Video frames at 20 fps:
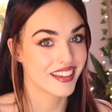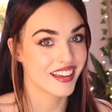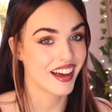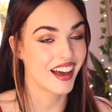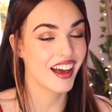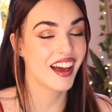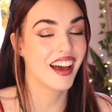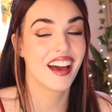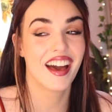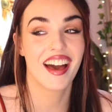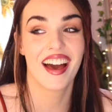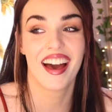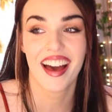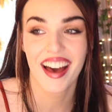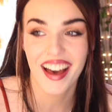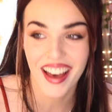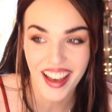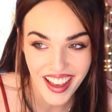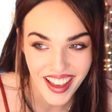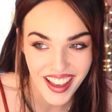
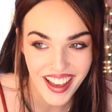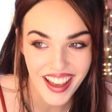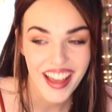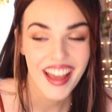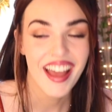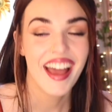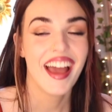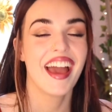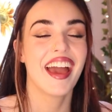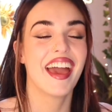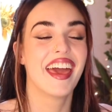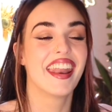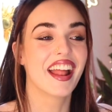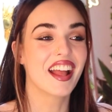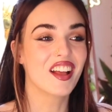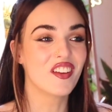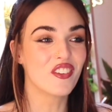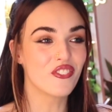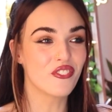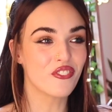And
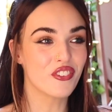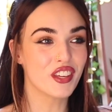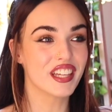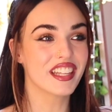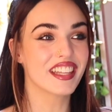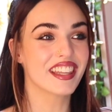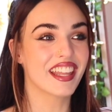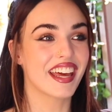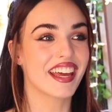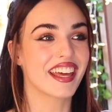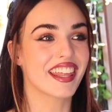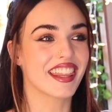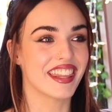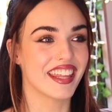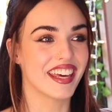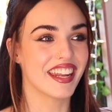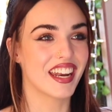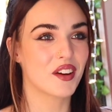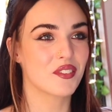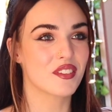I feel like
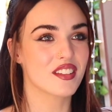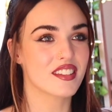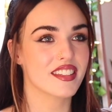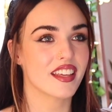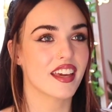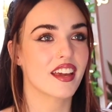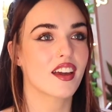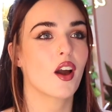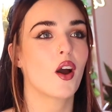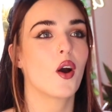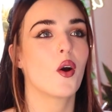then I was like,